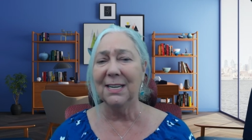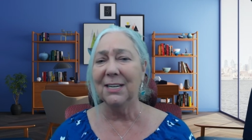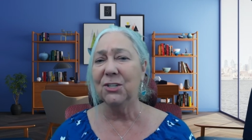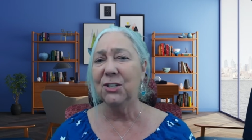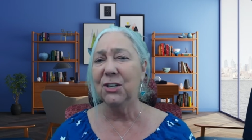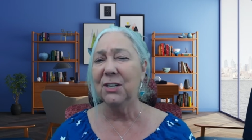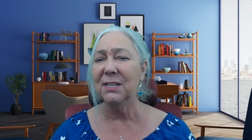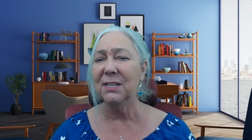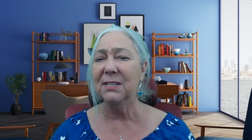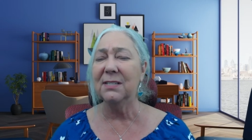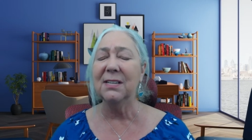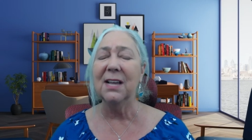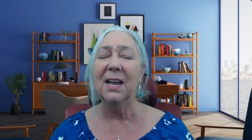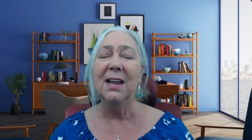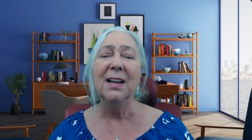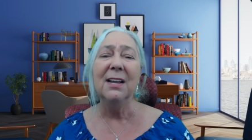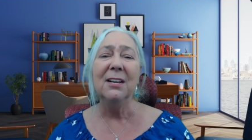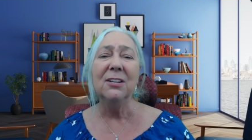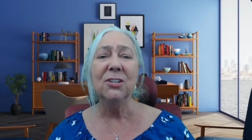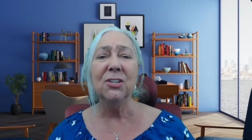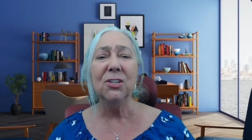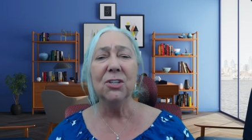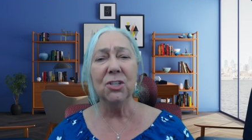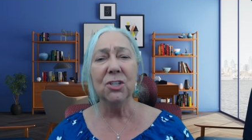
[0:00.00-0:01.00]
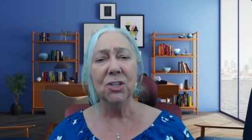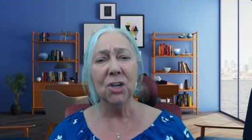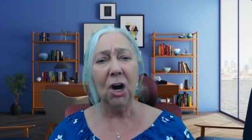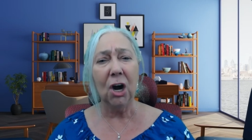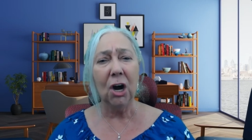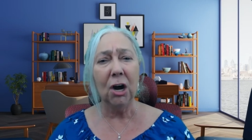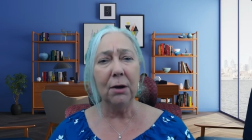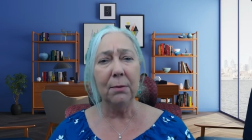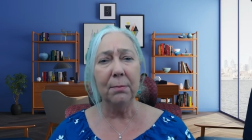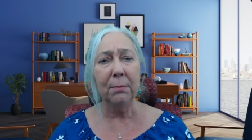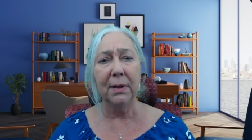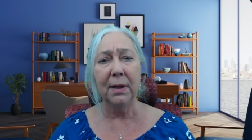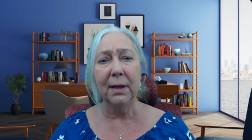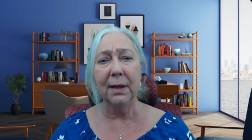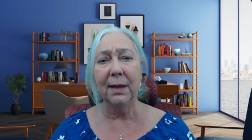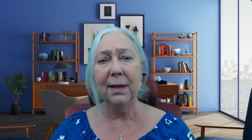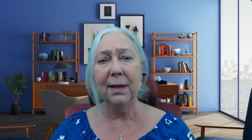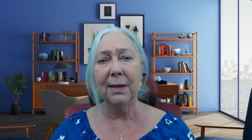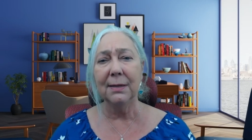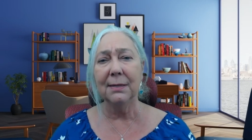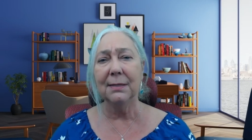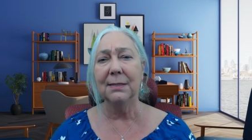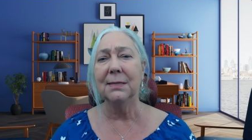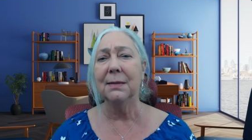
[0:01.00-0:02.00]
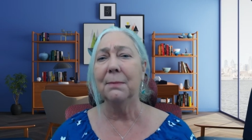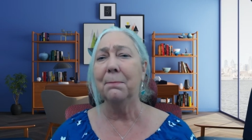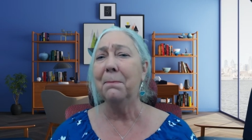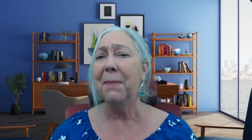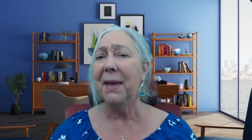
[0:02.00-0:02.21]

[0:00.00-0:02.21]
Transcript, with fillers: such as Starbucks,